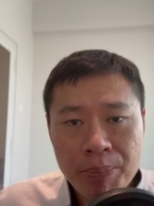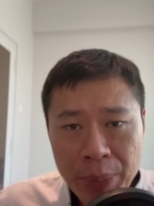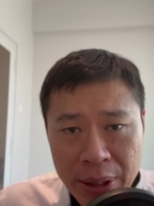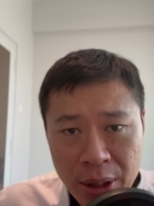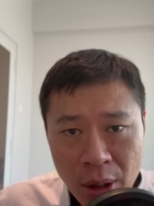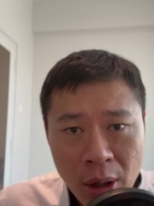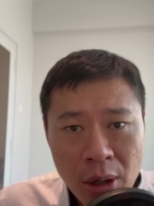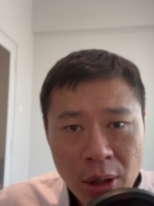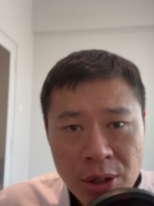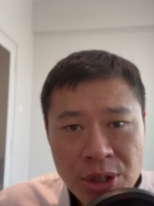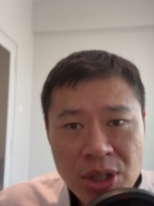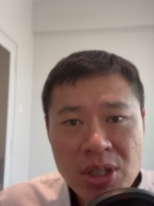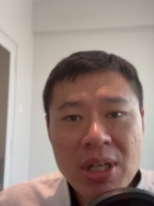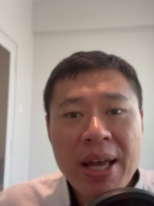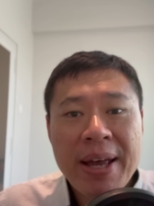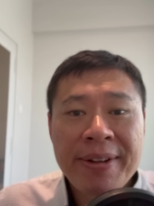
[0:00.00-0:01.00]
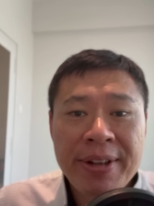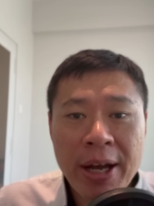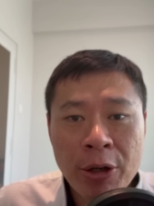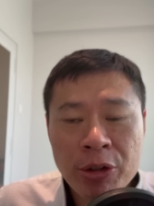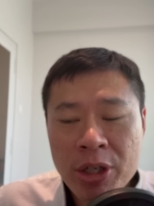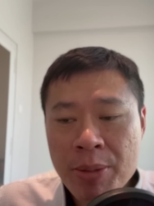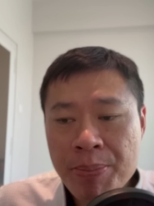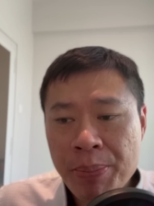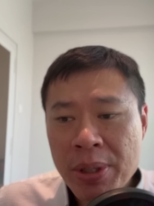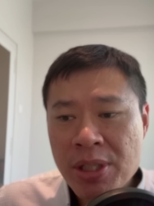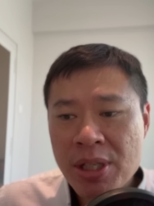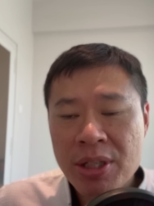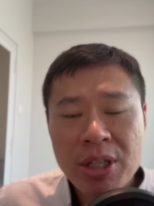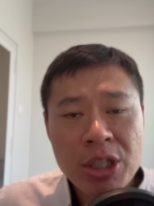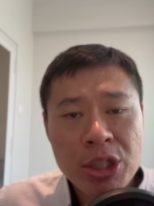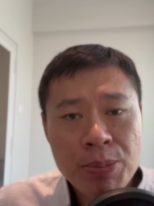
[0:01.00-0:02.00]
because an elderly
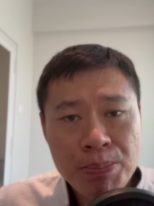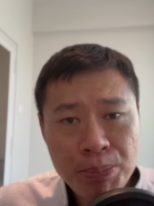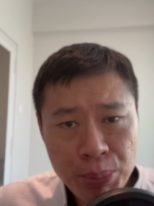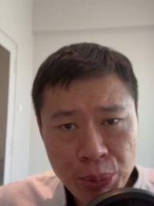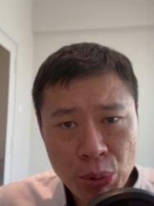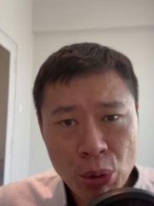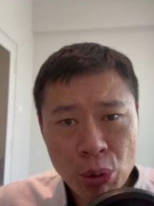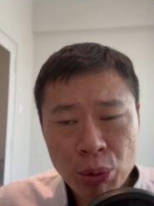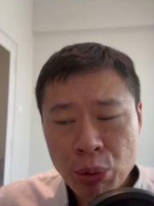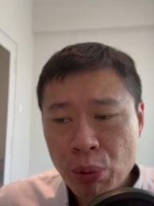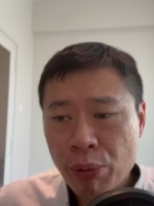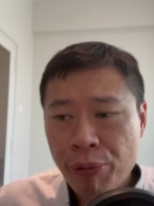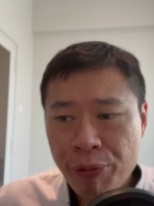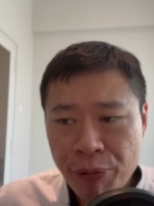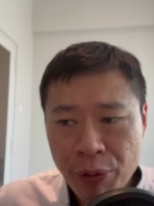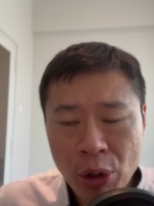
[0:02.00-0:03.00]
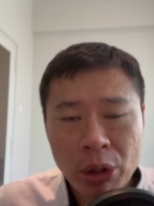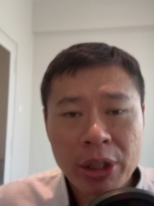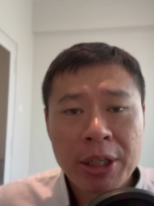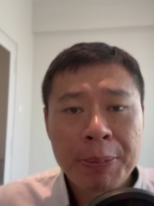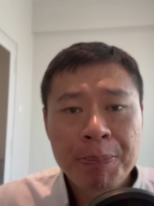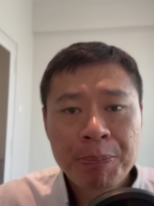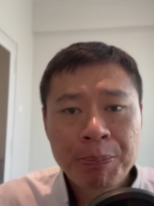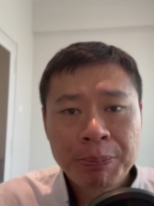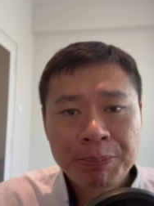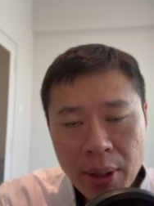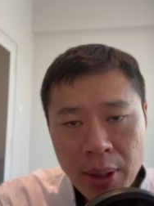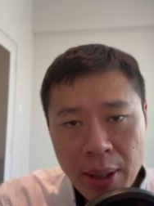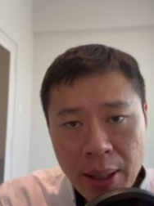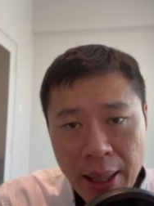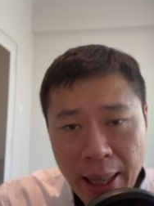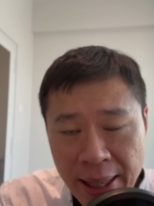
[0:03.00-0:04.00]
person is prone to falling.
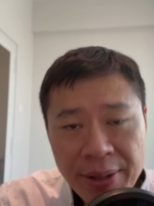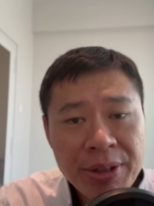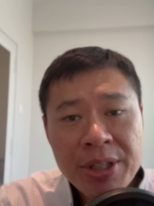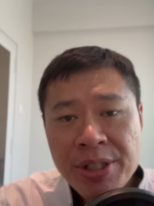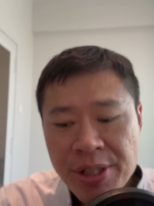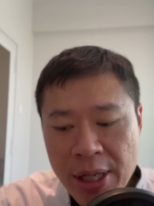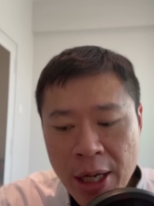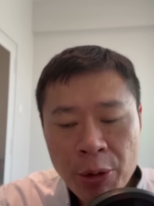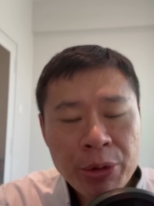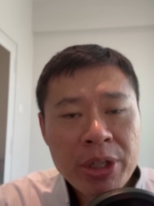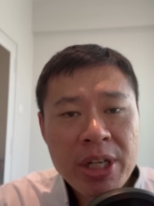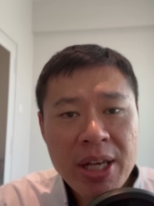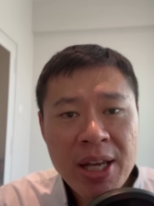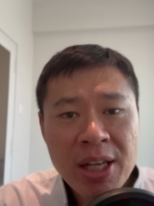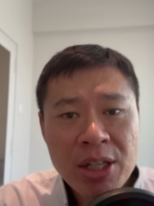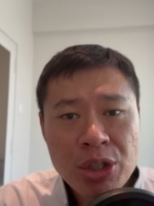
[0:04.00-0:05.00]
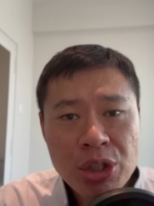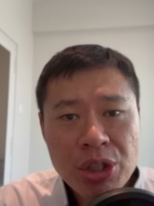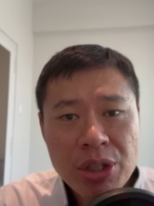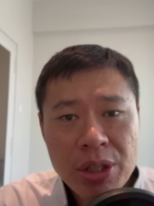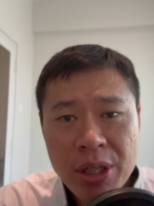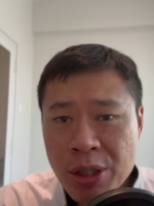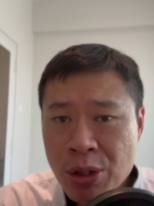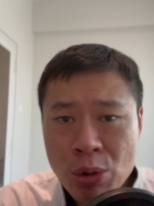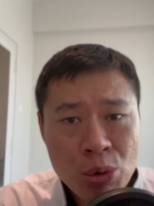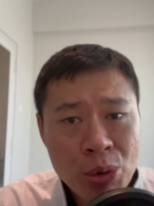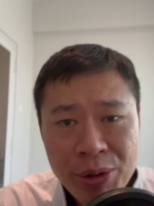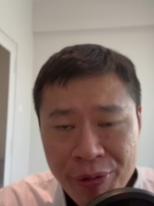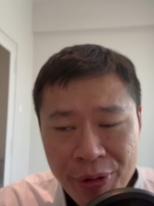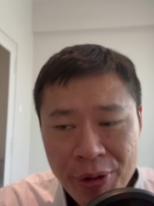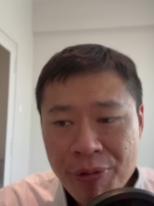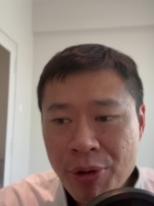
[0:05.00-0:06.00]
At this elderly age, it's also
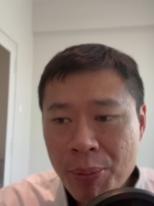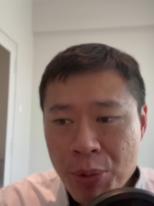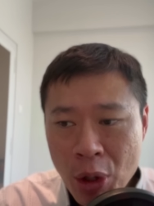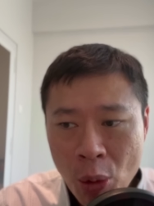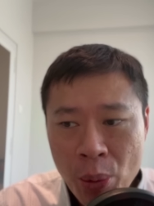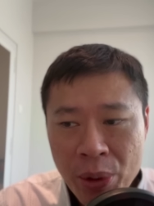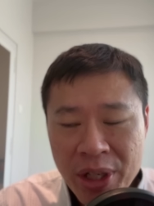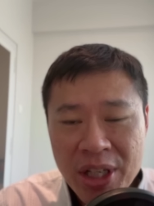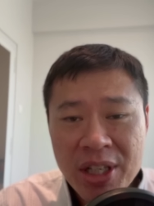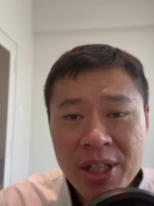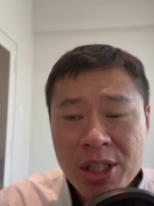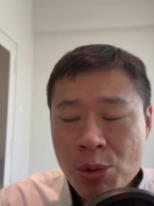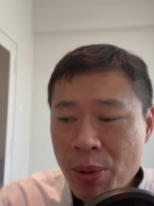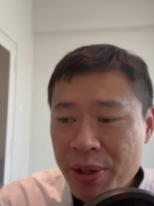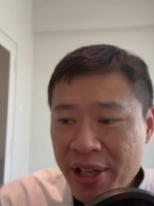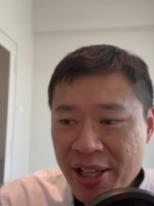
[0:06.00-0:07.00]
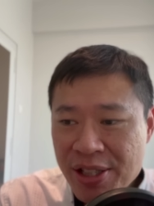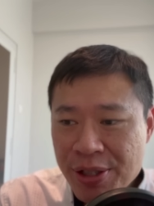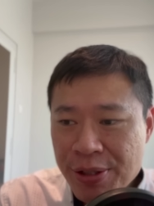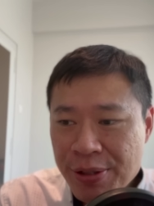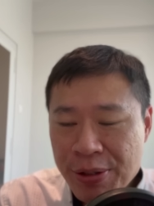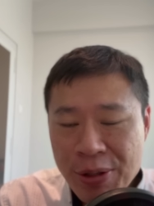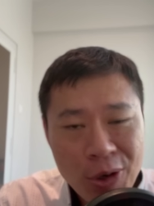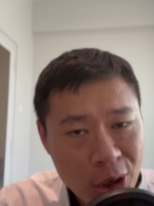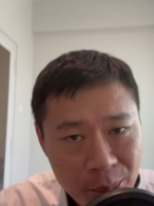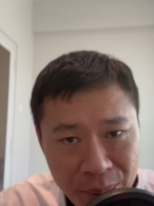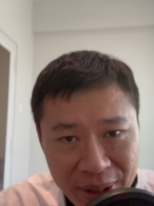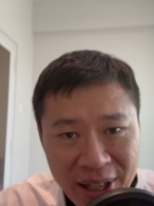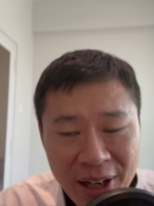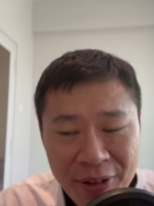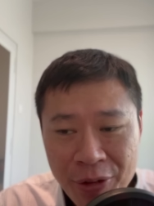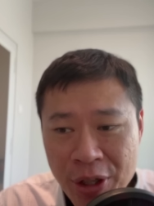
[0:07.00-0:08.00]
different from your working years where there's corporate
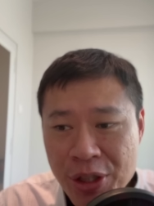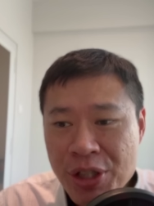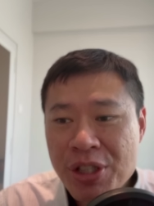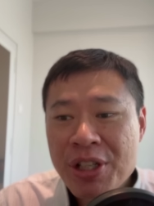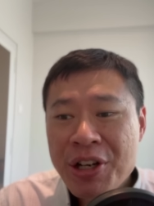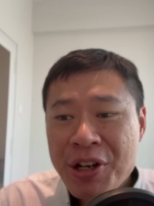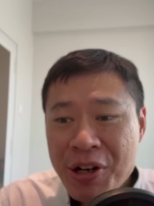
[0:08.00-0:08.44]
coverage.